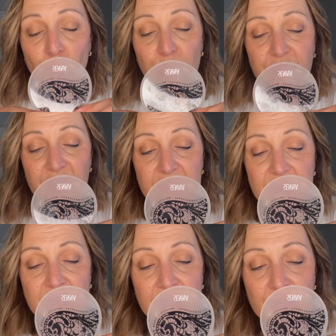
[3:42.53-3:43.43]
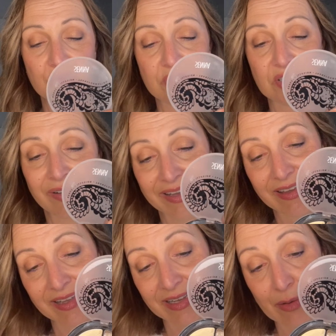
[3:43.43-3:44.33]
more of this as soon as I
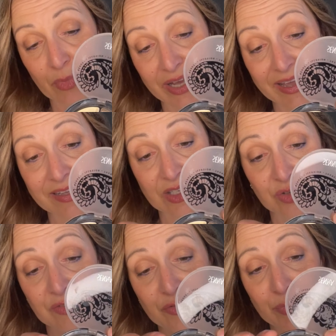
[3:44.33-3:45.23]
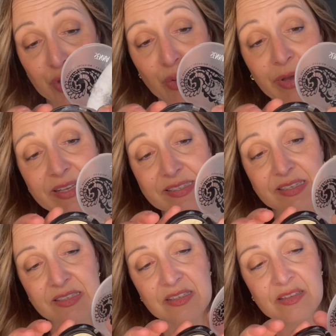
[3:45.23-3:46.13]
can get my hands on it from the US,
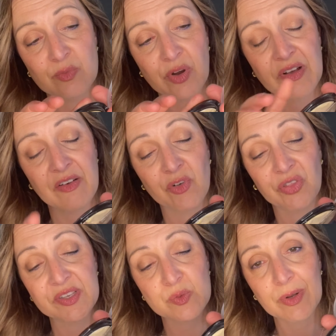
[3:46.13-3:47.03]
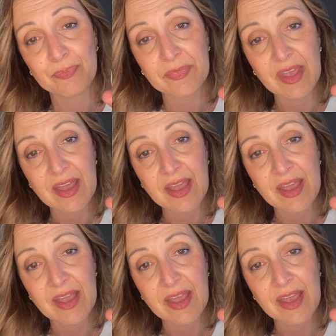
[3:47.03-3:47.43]
because this is where I've got this one.